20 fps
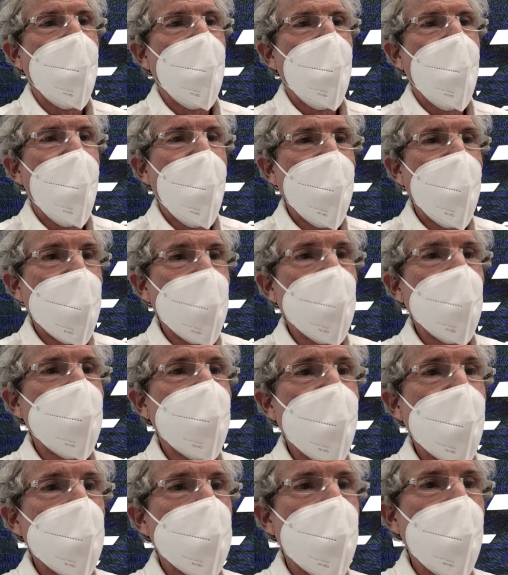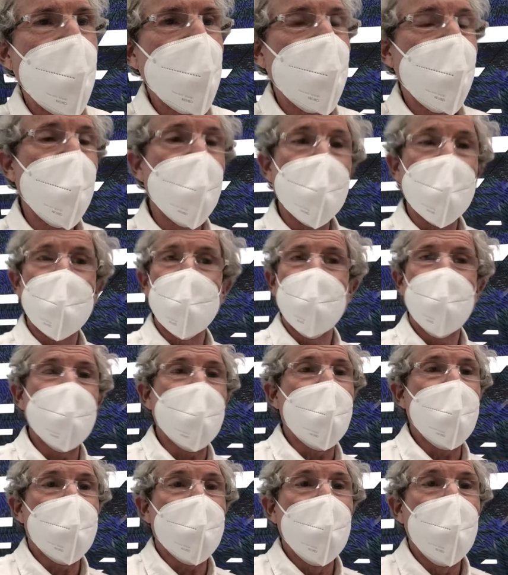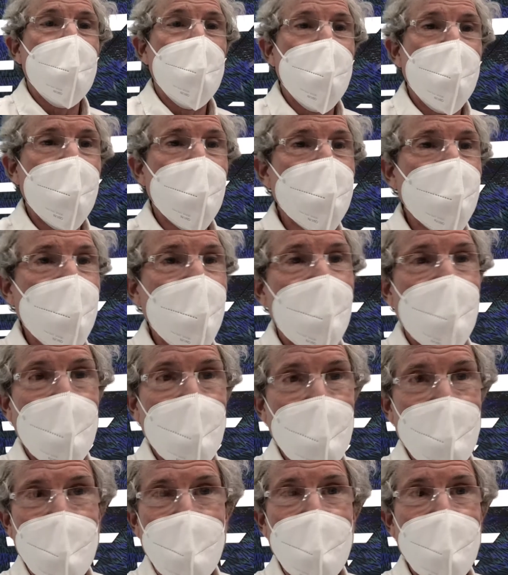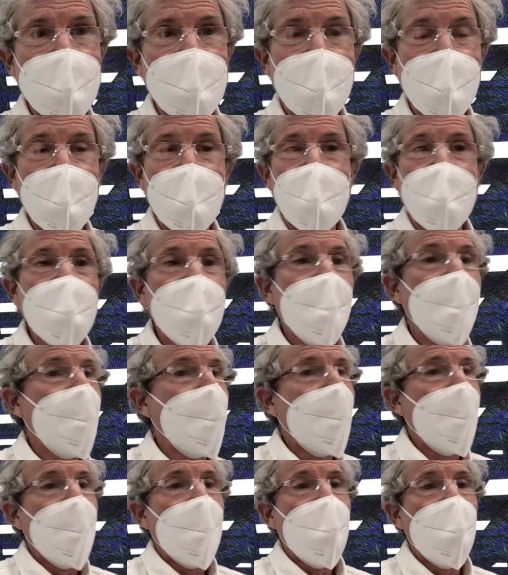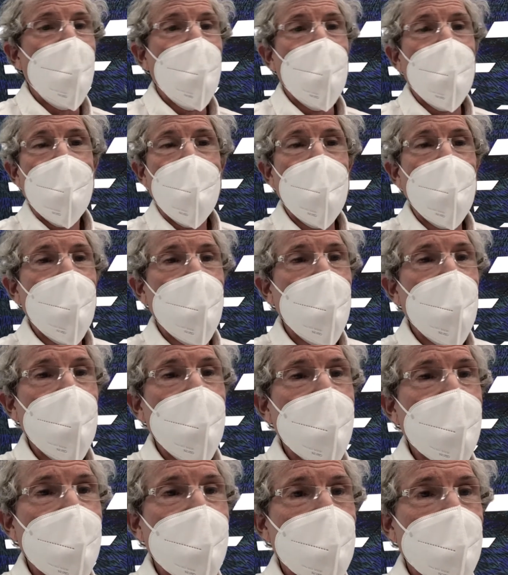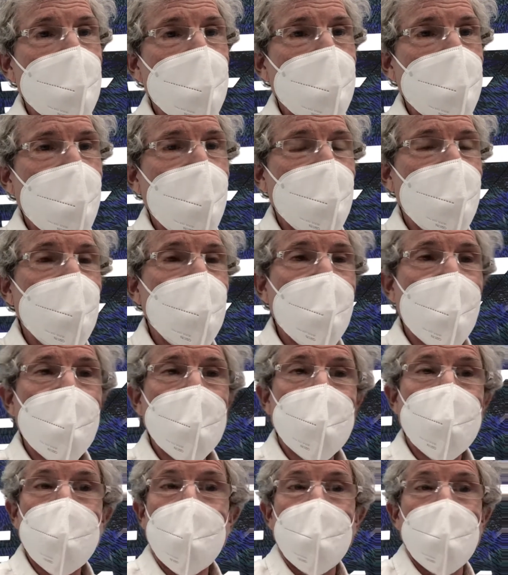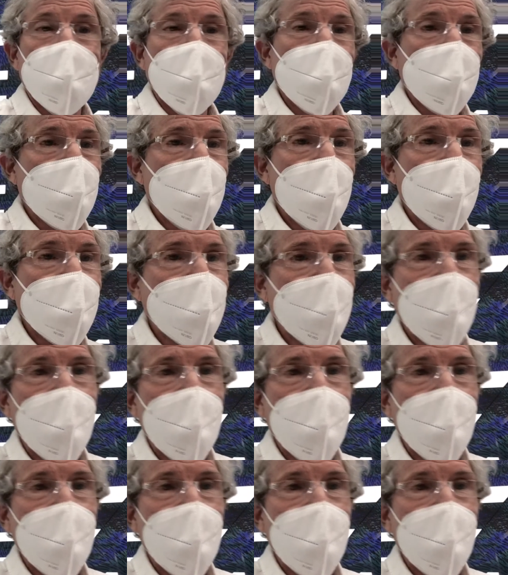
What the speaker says: And this would set a precedent, because you get somebody else years ago later who made President Donald Trump look like